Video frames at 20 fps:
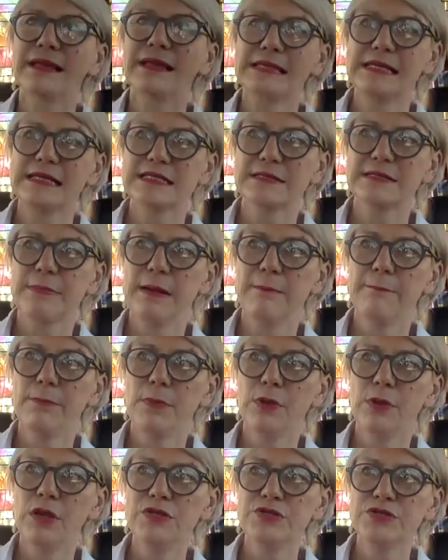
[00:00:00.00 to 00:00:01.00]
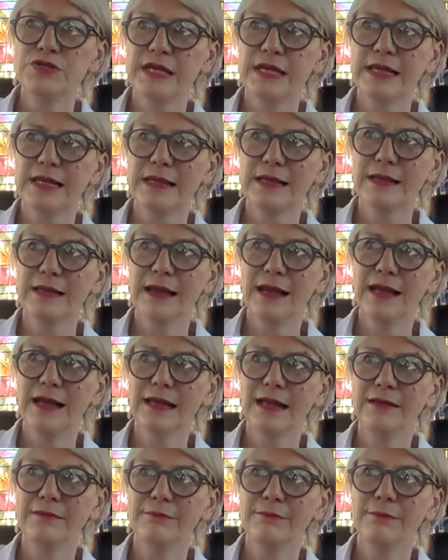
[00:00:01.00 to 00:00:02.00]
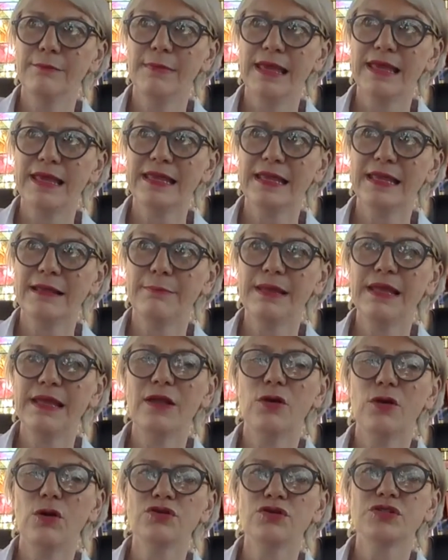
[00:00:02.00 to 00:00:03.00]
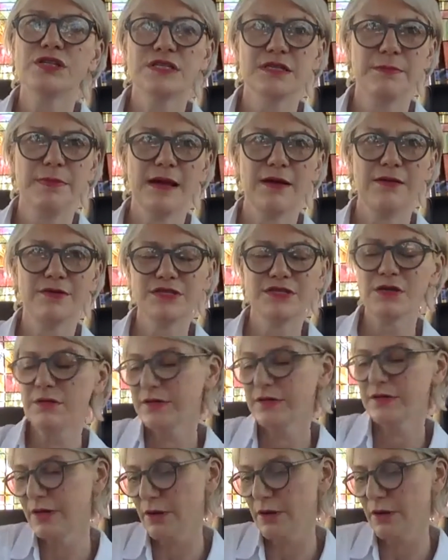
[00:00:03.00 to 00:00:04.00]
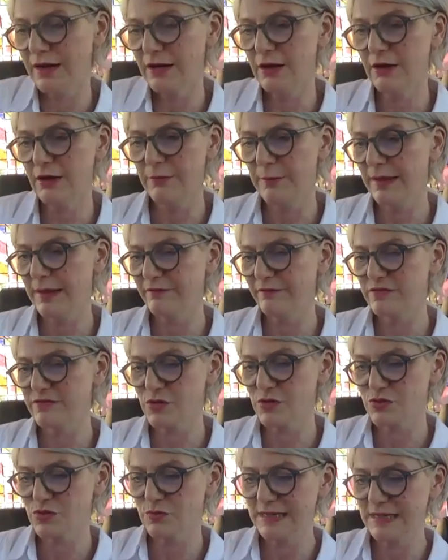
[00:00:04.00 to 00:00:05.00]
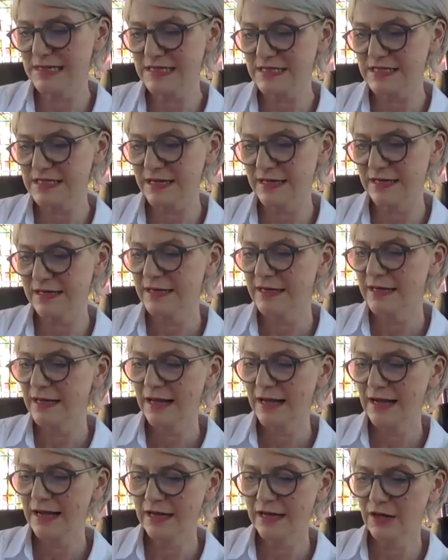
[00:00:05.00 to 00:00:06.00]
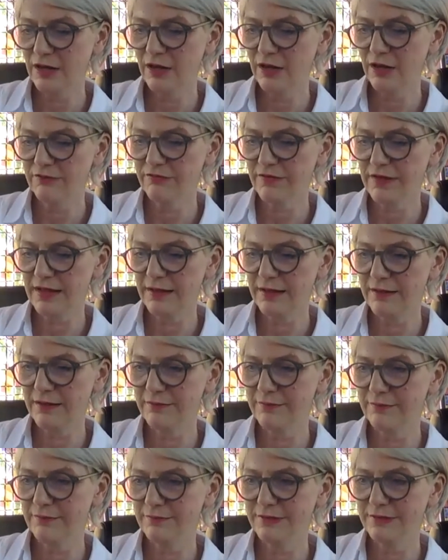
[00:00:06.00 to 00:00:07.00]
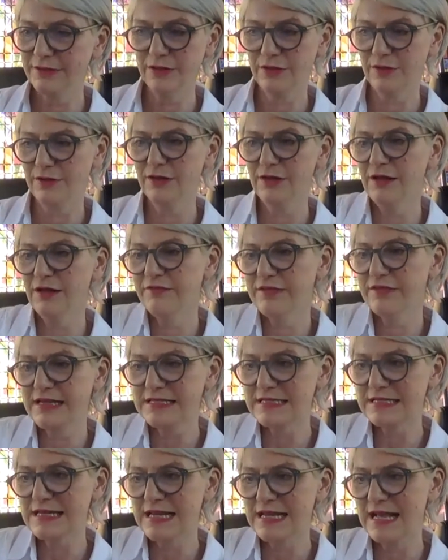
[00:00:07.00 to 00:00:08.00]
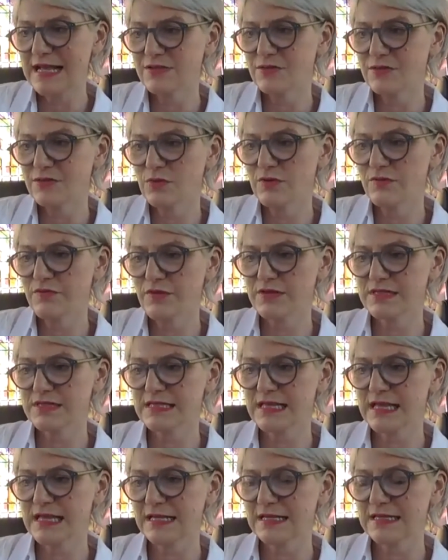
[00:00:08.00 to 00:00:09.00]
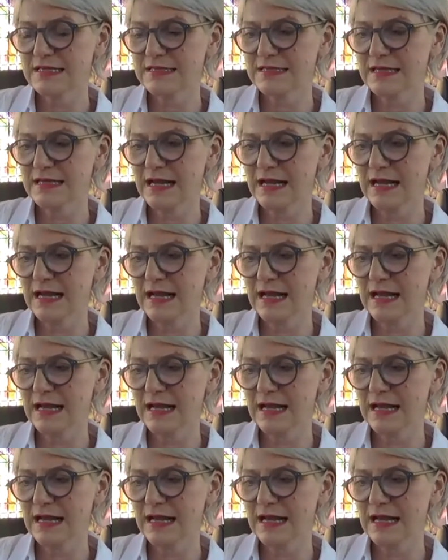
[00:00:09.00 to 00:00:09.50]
I think it's about merging and being conscious about. So, you know, I love a bit of social media. I love, you know, I love the internet, all of those things.